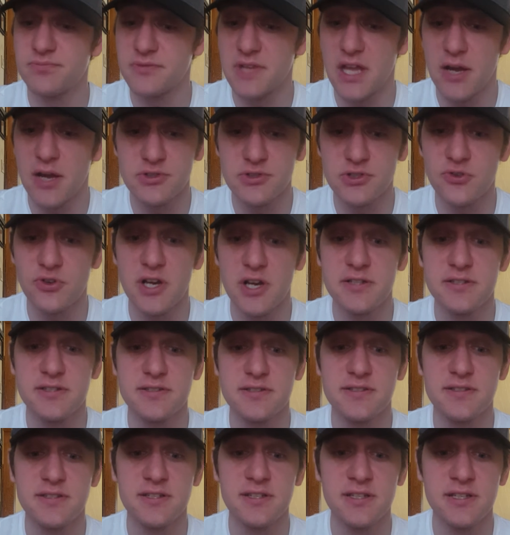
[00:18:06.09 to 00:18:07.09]
That was great to
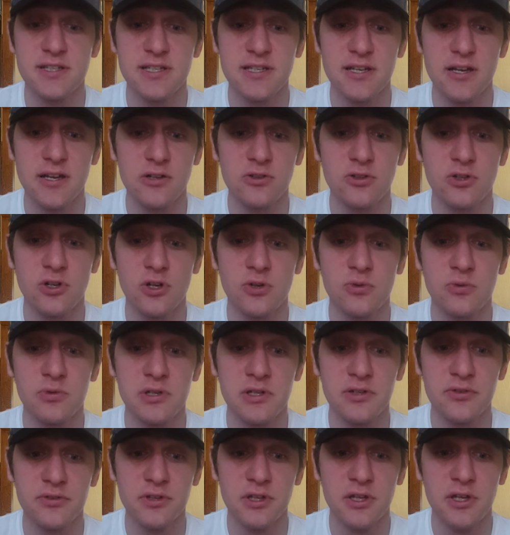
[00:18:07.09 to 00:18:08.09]
see, along
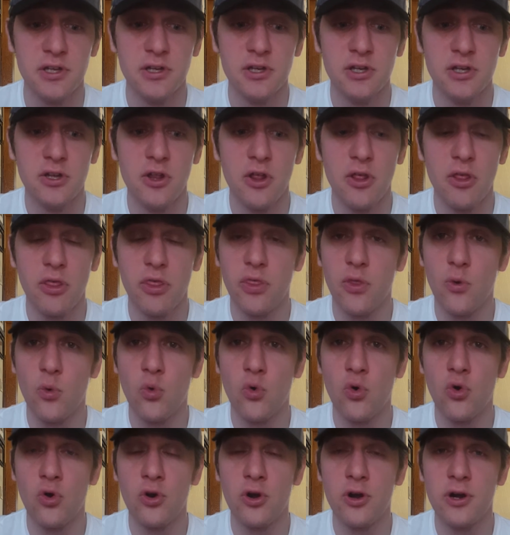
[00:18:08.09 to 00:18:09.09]
with
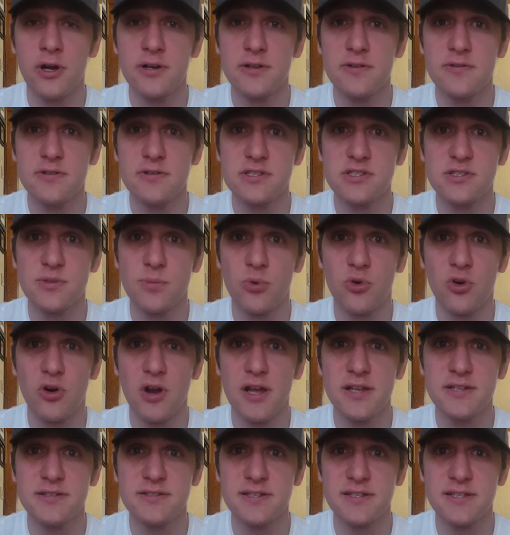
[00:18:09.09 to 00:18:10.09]
Thor
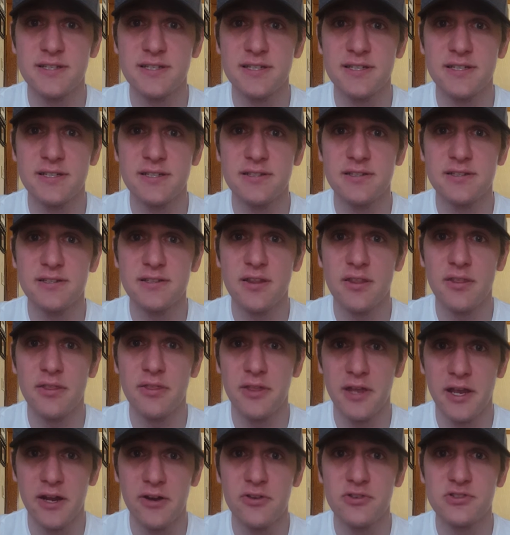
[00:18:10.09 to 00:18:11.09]
surprising
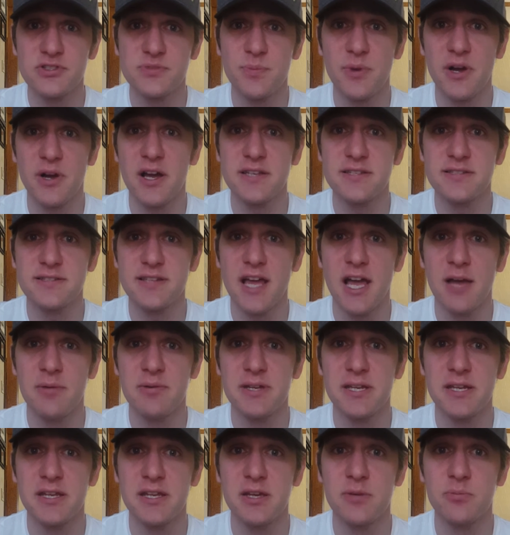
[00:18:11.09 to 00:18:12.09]
Thanos by
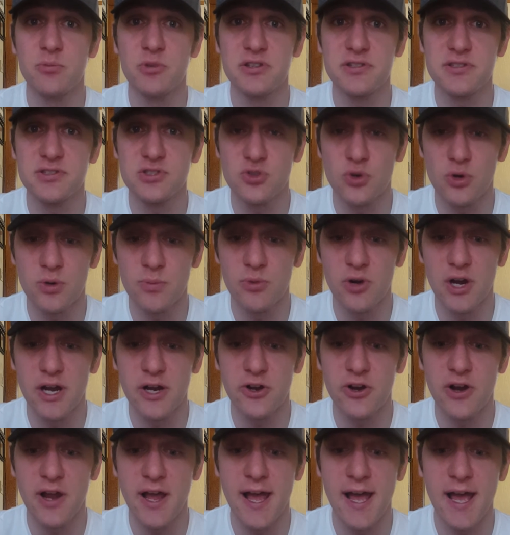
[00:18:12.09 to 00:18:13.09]
stabbing him with the
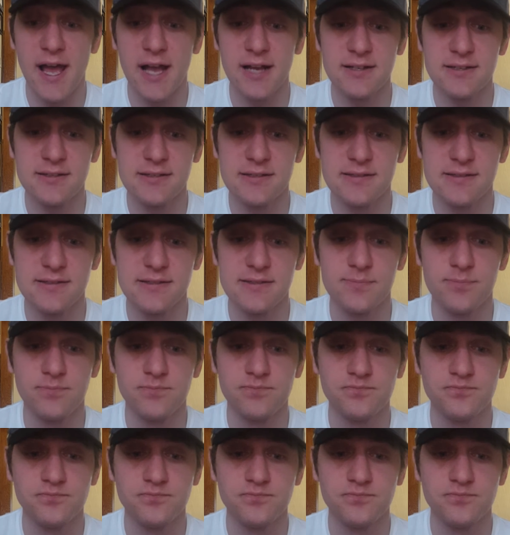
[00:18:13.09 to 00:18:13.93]
Stormbreaker axe.